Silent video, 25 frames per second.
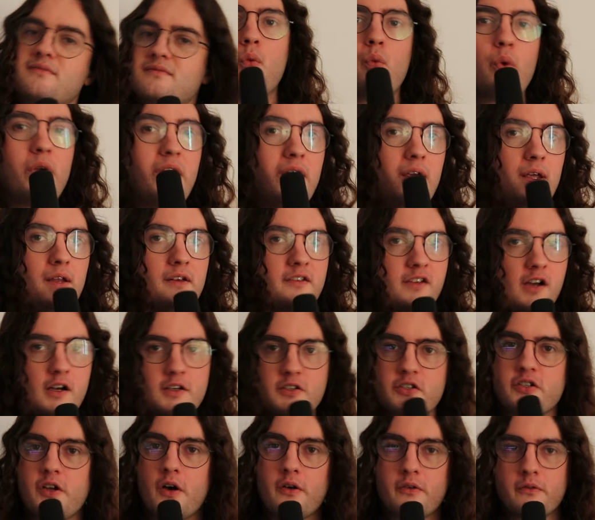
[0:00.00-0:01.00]
We
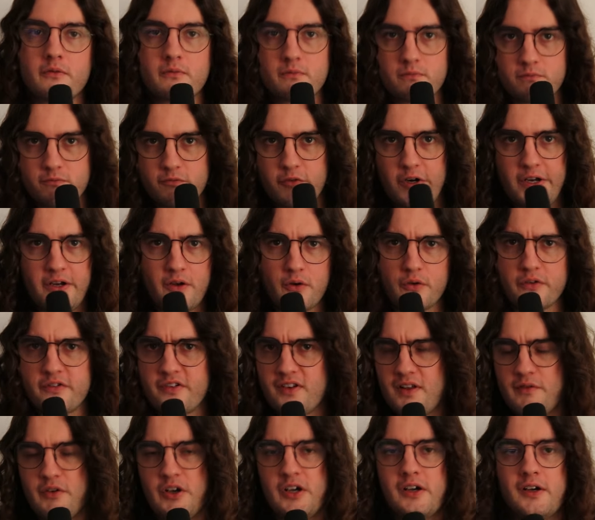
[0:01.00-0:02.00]
touched on Regal
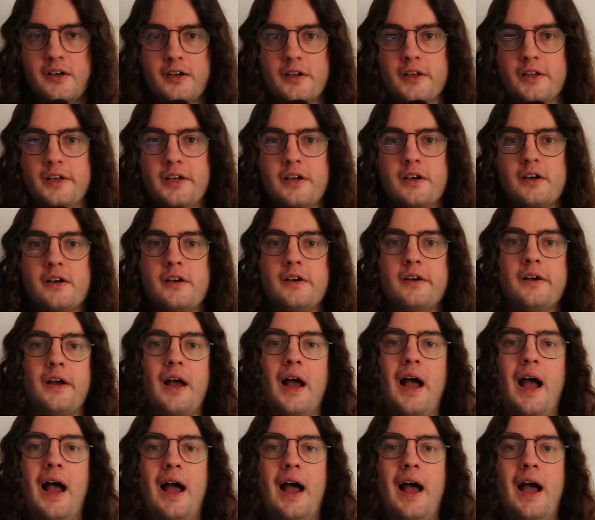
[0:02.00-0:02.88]
Sliver earlier,